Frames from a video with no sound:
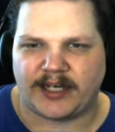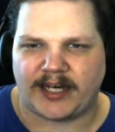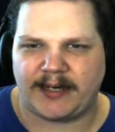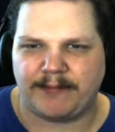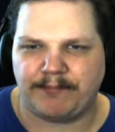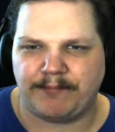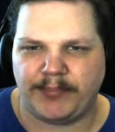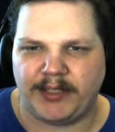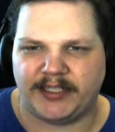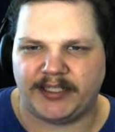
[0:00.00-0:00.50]

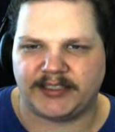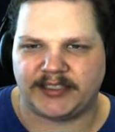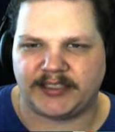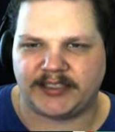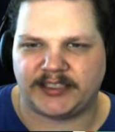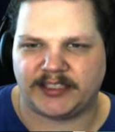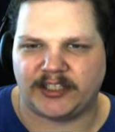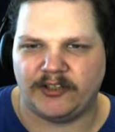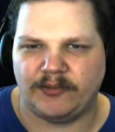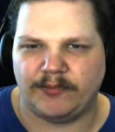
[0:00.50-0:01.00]
Happiness
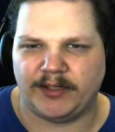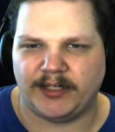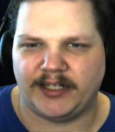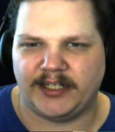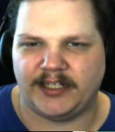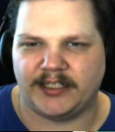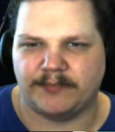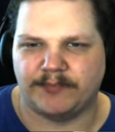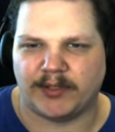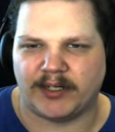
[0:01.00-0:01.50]
is
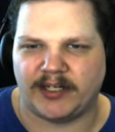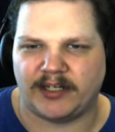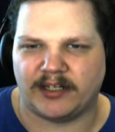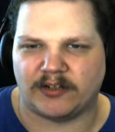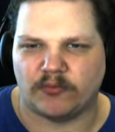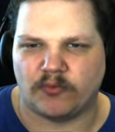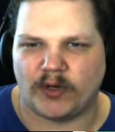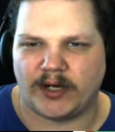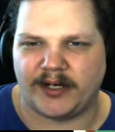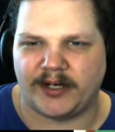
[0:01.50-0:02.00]
accumulated by
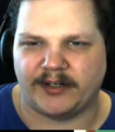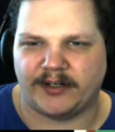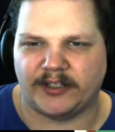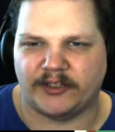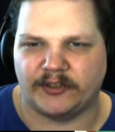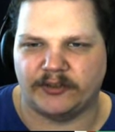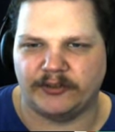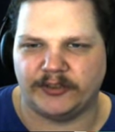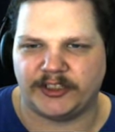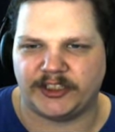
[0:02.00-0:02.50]
acquiring
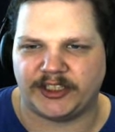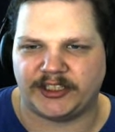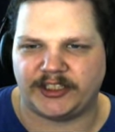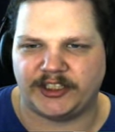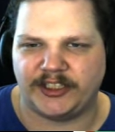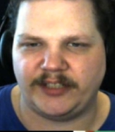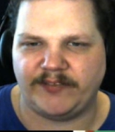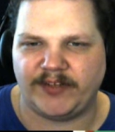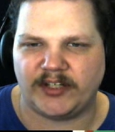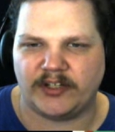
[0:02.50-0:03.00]
goods,
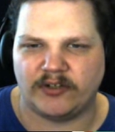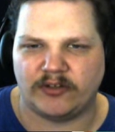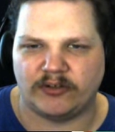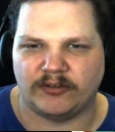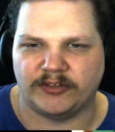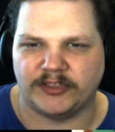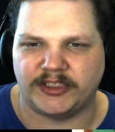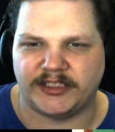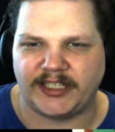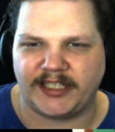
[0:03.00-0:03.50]
achieving
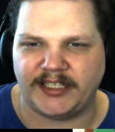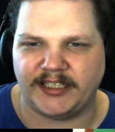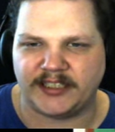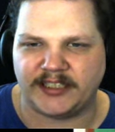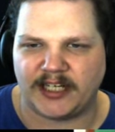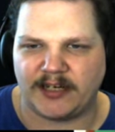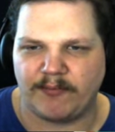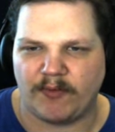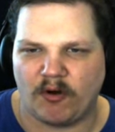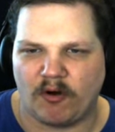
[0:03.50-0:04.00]
goals, taking
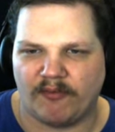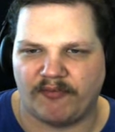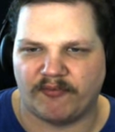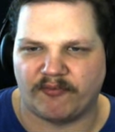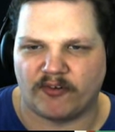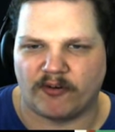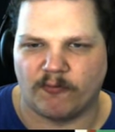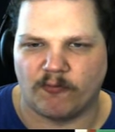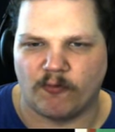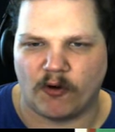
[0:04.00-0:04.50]
time off
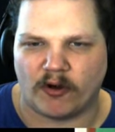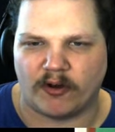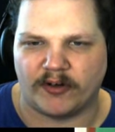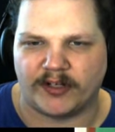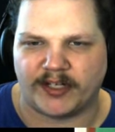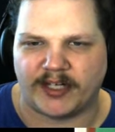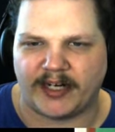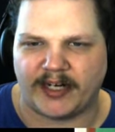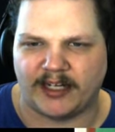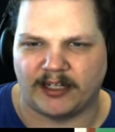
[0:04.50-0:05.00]
from
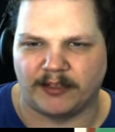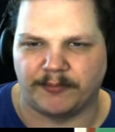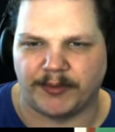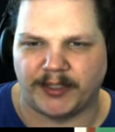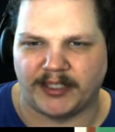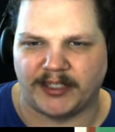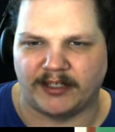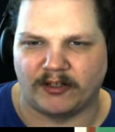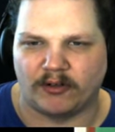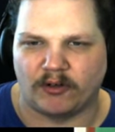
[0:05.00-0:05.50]
work, and
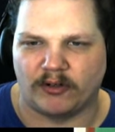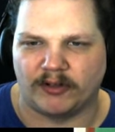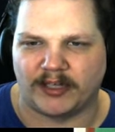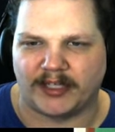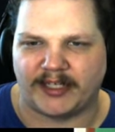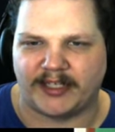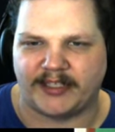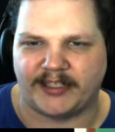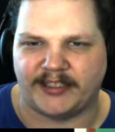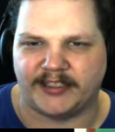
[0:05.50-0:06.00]
helping little old
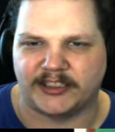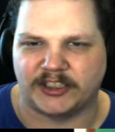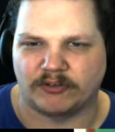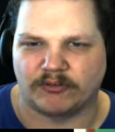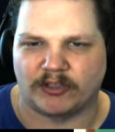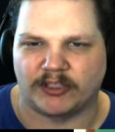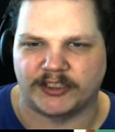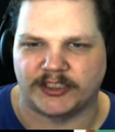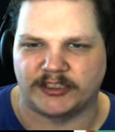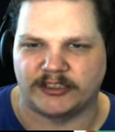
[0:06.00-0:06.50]
ladies
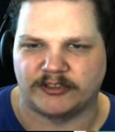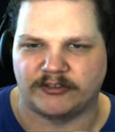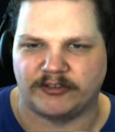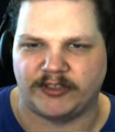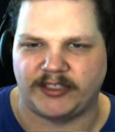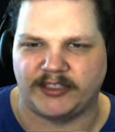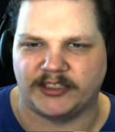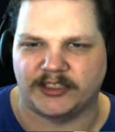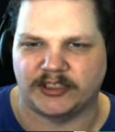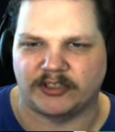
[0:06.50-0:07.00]
cross the
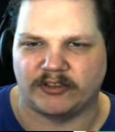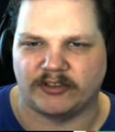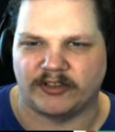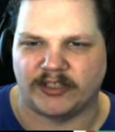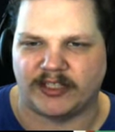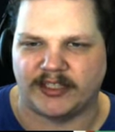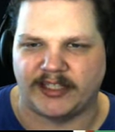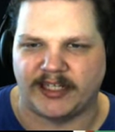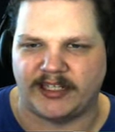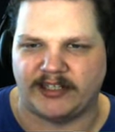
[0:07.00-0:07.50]
street so
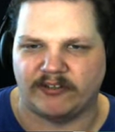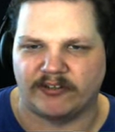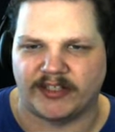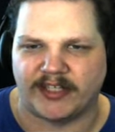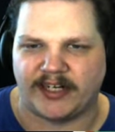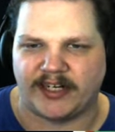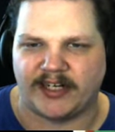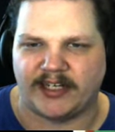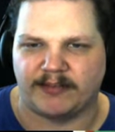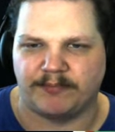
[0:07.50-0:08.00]
that they don't
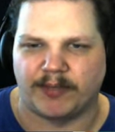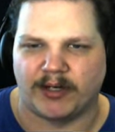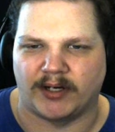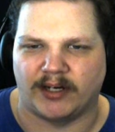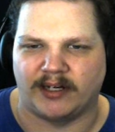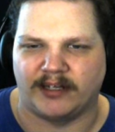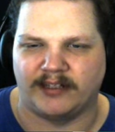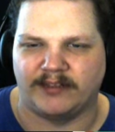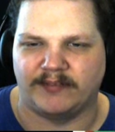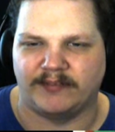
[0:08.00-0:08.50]
get hit
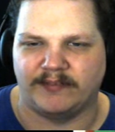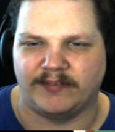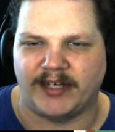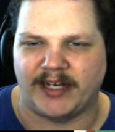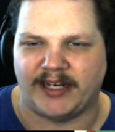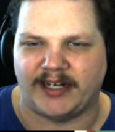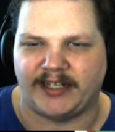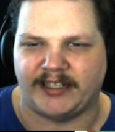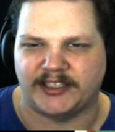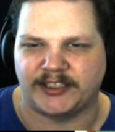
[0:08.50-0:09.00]
by
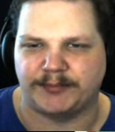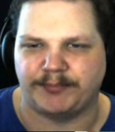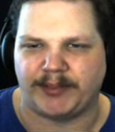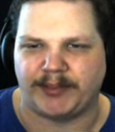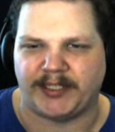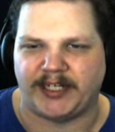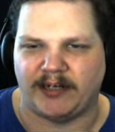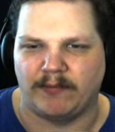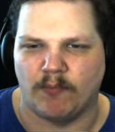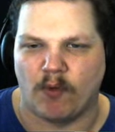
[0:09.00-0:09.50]
any
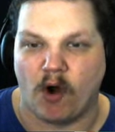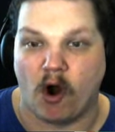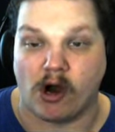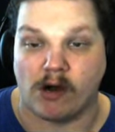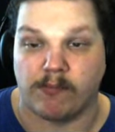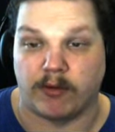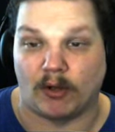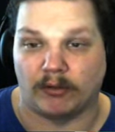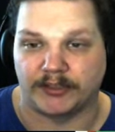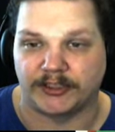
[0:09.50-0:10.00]
speeding
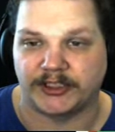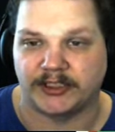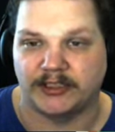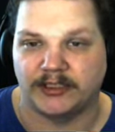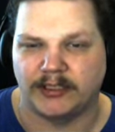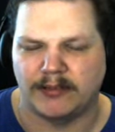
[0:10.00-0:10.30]
marbles.